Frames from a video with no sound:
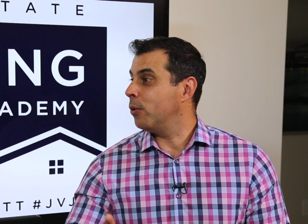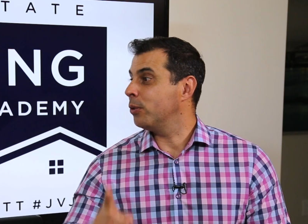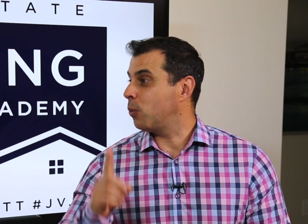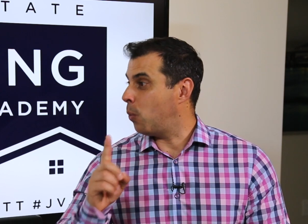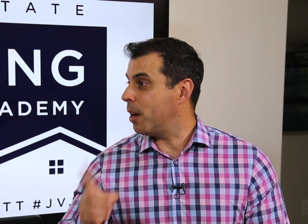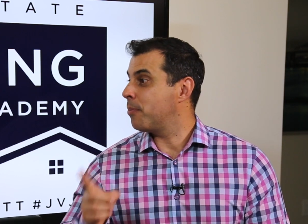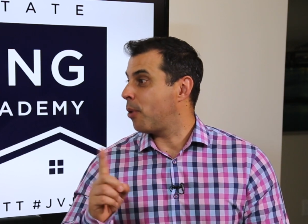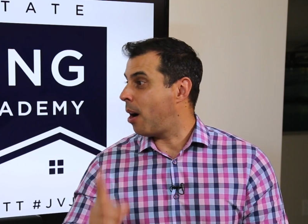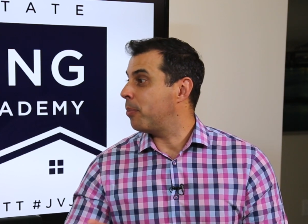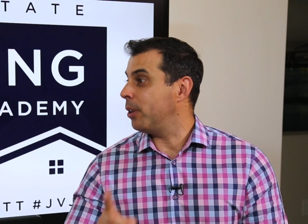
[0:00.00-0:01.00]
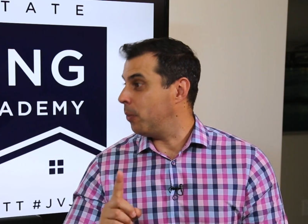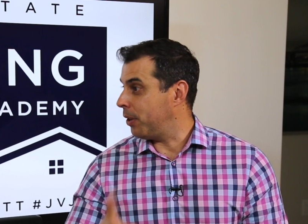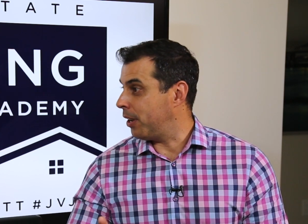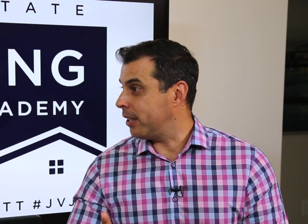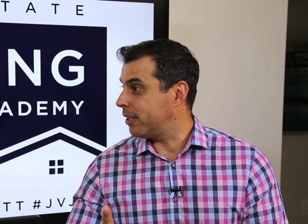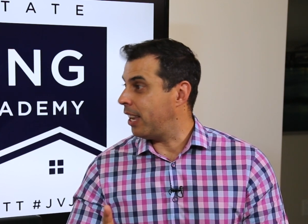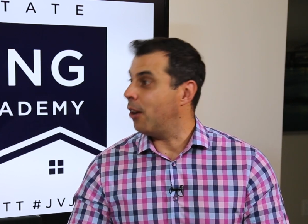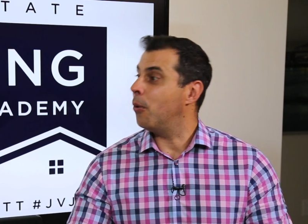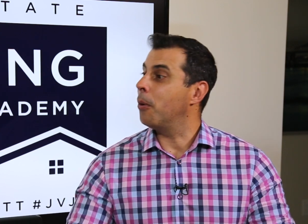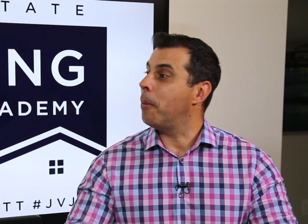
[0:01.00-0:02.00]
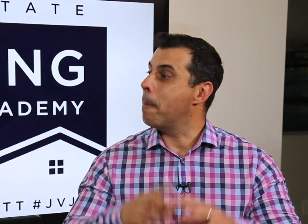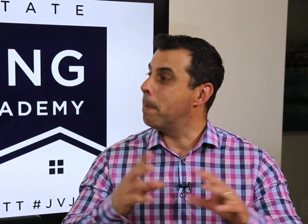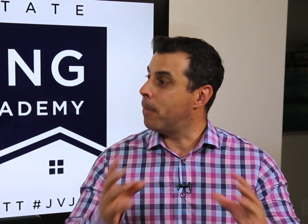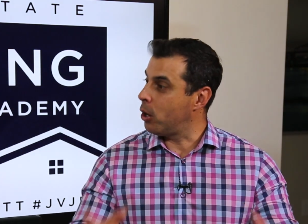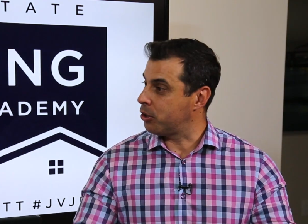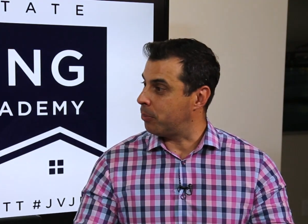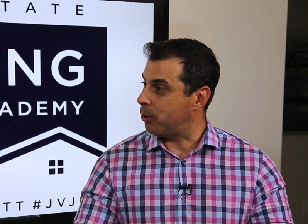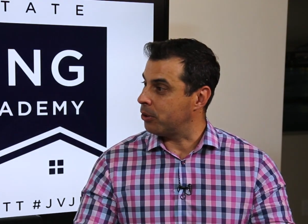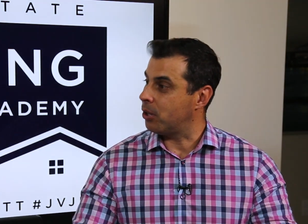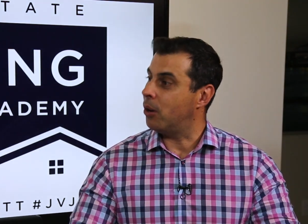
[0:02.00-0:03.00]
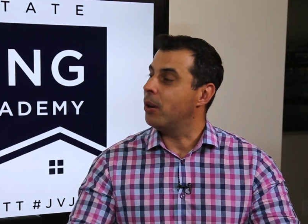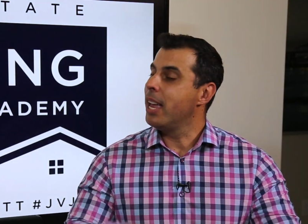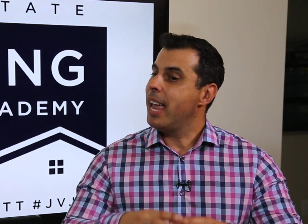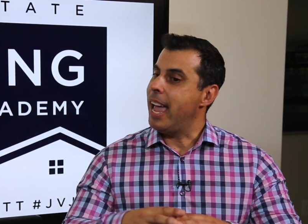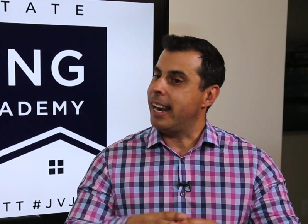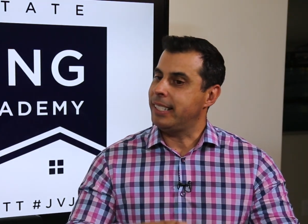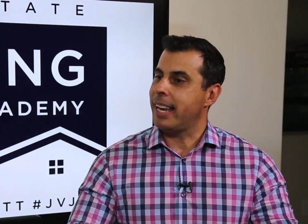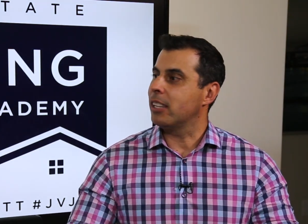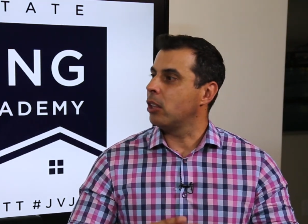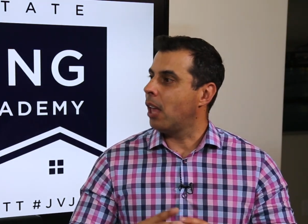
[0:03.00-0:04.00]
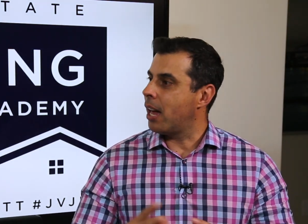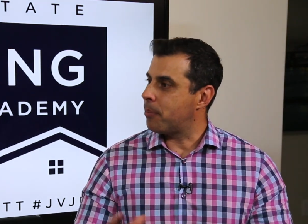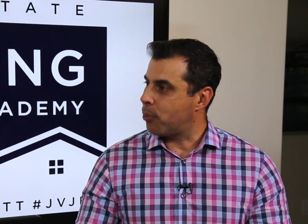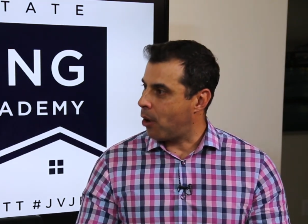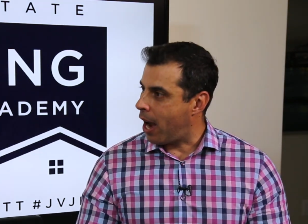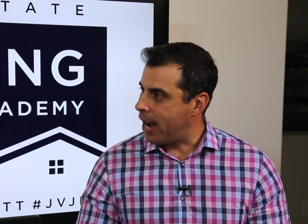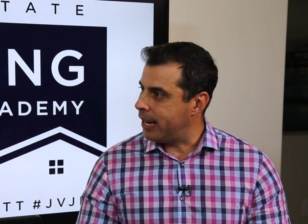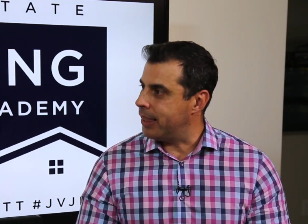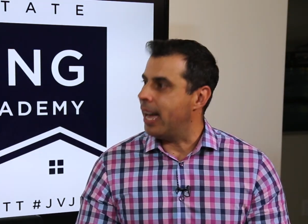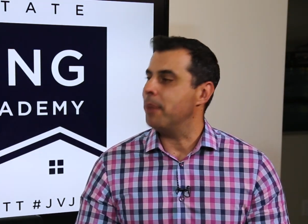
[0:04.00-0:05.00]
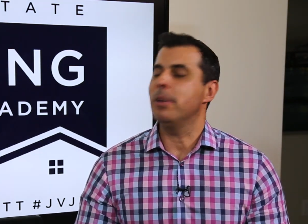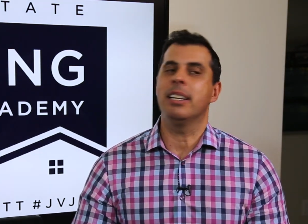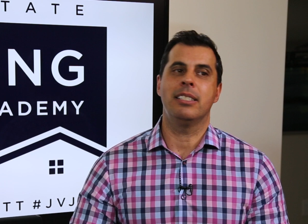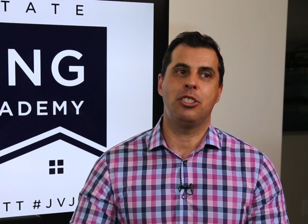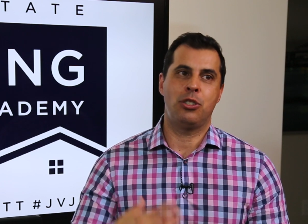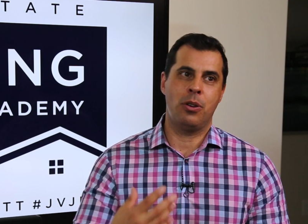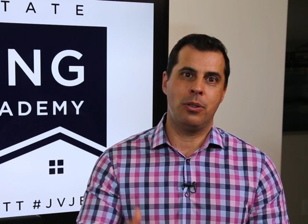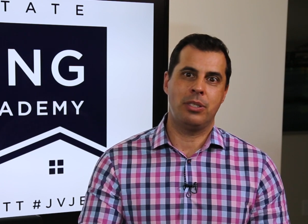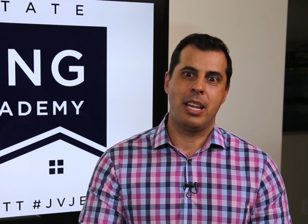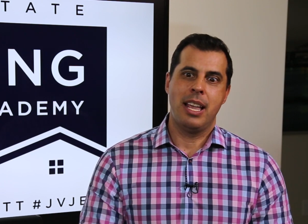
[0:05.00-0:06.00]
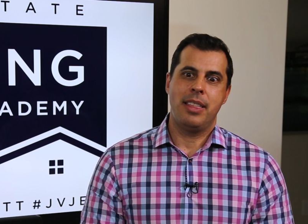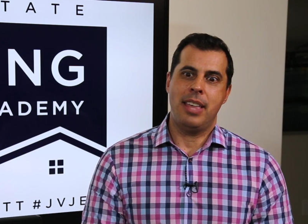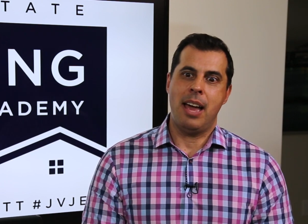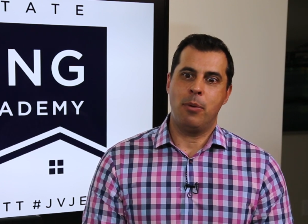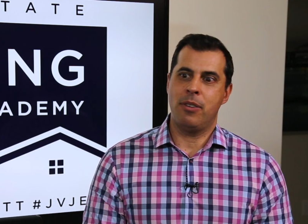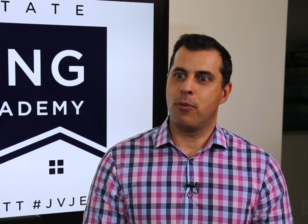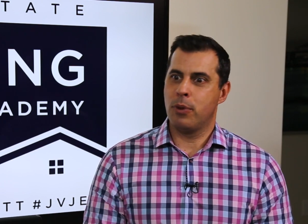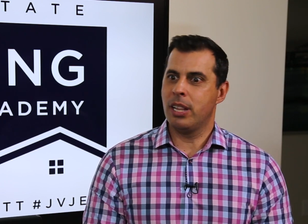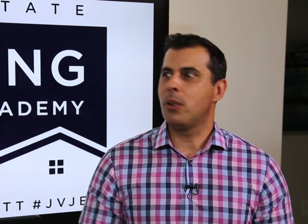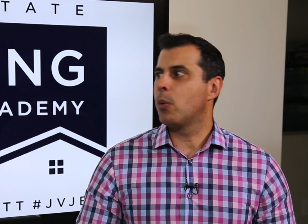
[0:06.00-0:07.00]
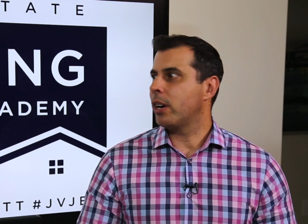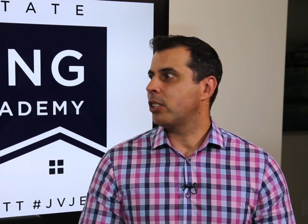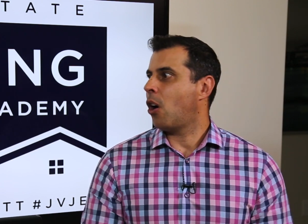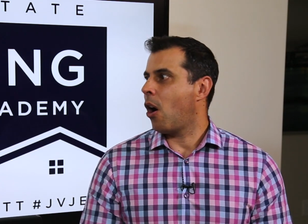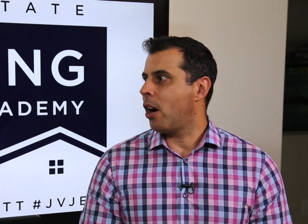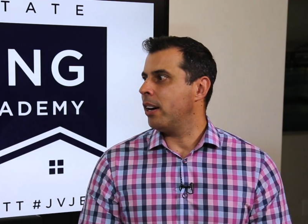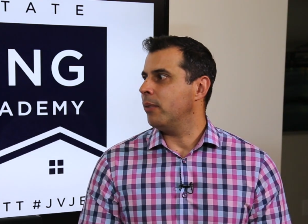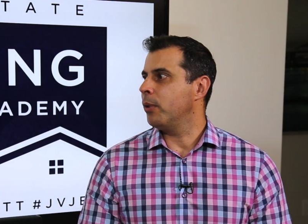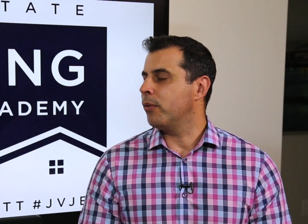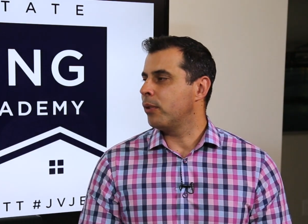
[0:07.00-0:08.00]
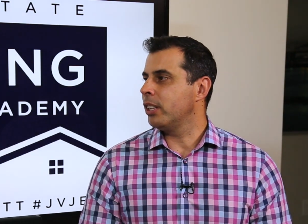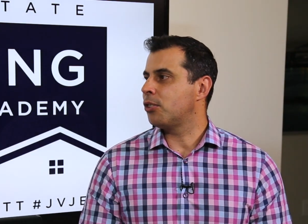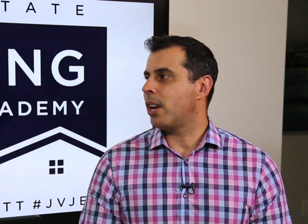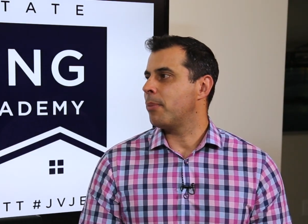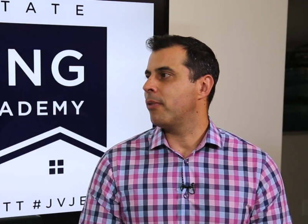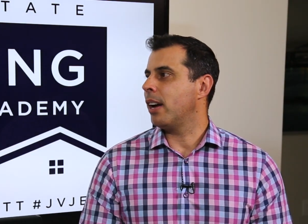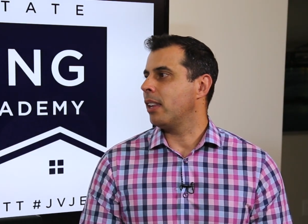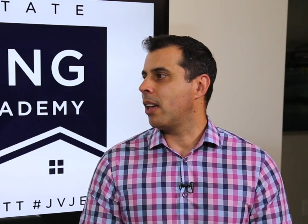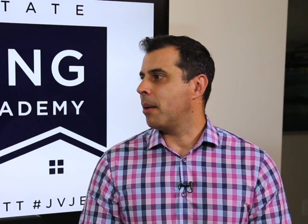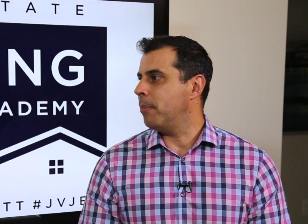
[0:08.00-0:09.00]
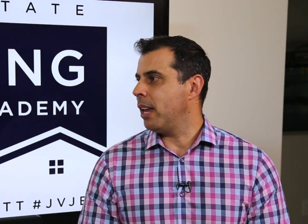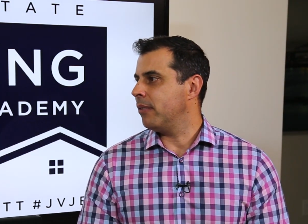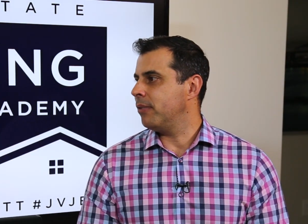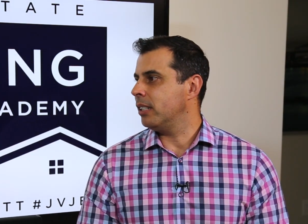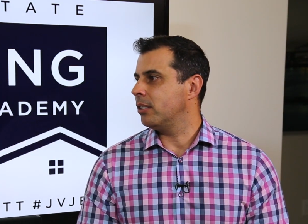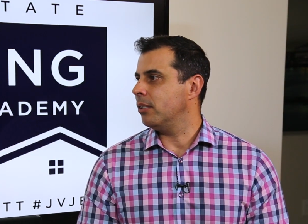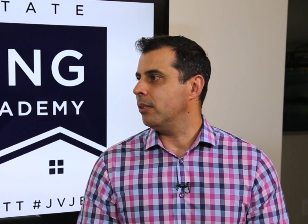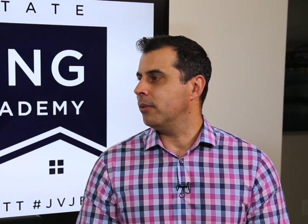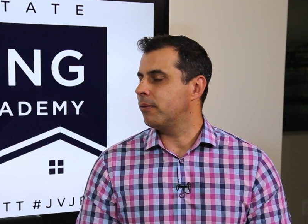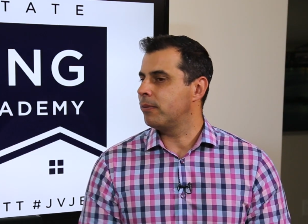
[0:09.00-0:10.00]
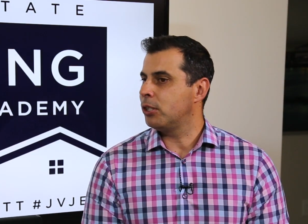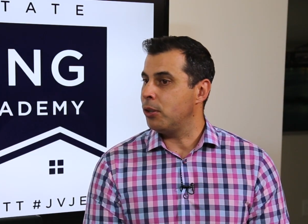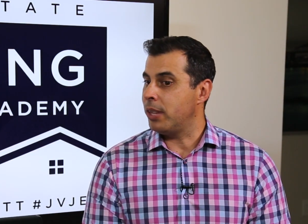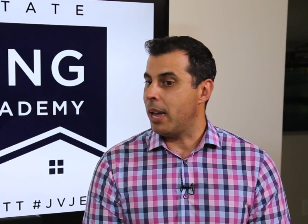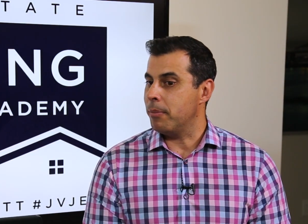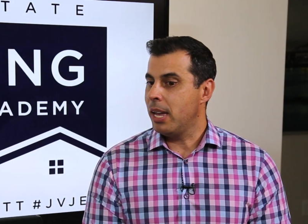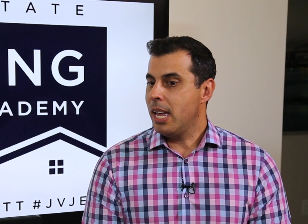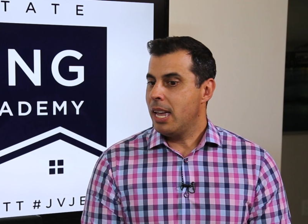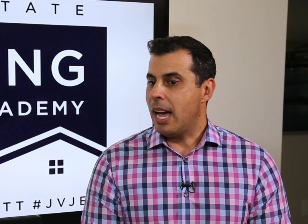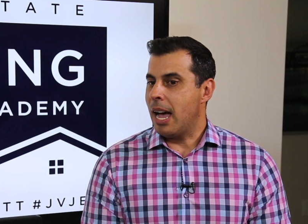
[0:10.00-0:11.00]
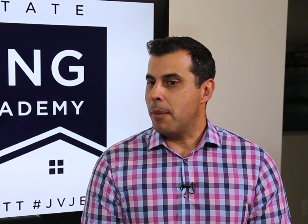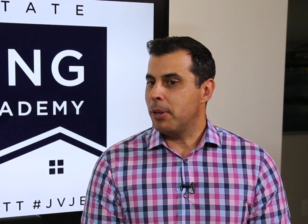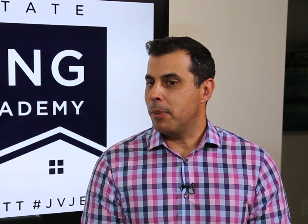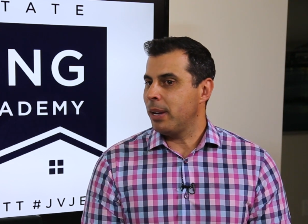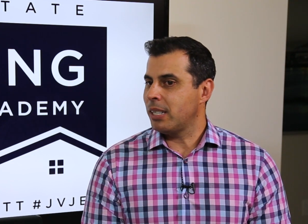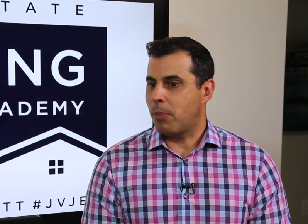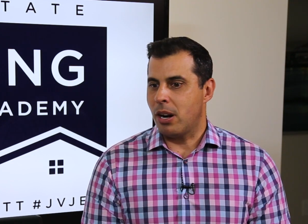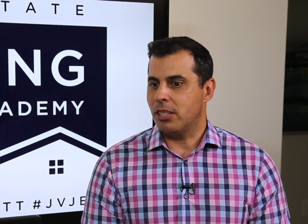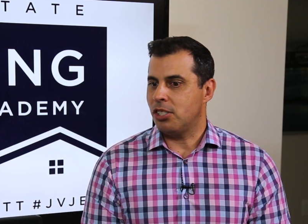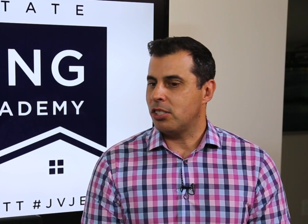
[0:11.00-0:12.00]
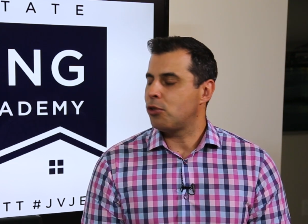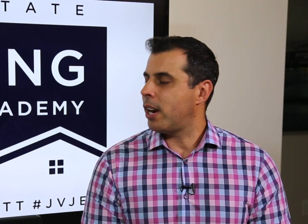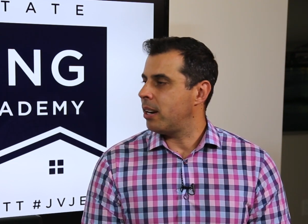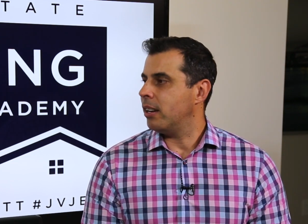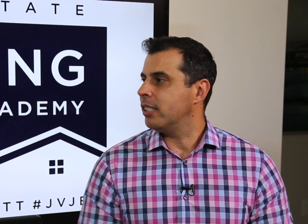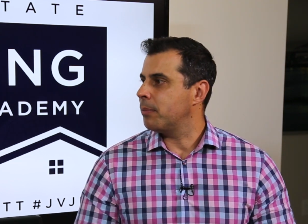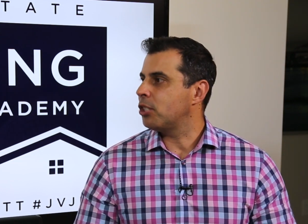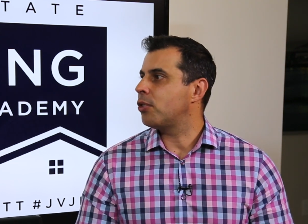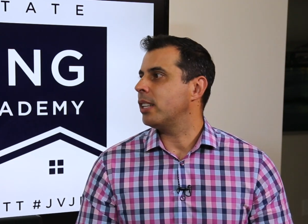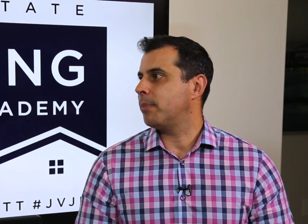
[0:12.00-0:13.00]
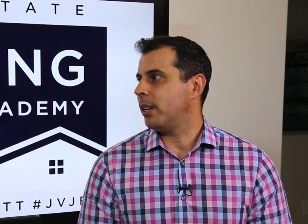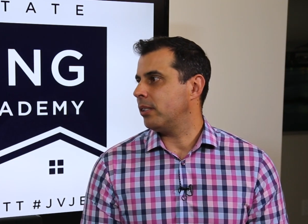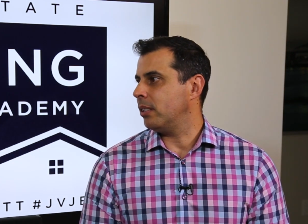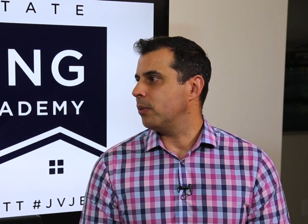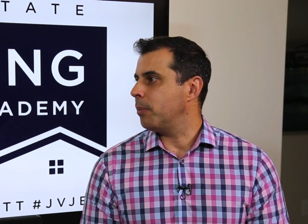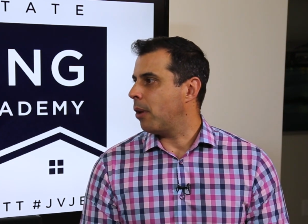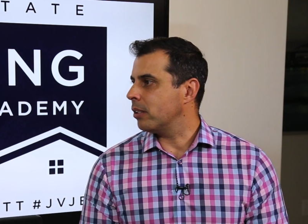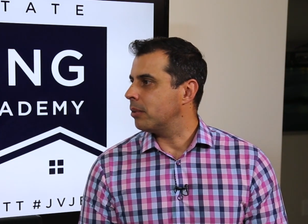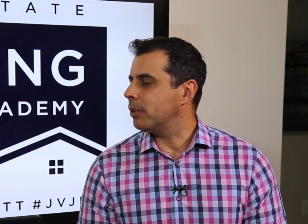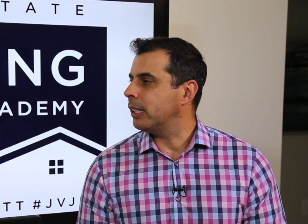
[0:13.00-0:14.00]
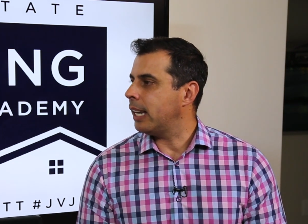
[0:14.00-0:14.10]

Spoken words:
owns one property with us. They own multiple. So, and I take a lot of pride in that because it shows that we've really worked hard and we've really tried to provide a lot of benefit to them. But the biggest part is just trying to as much transparency as we possibly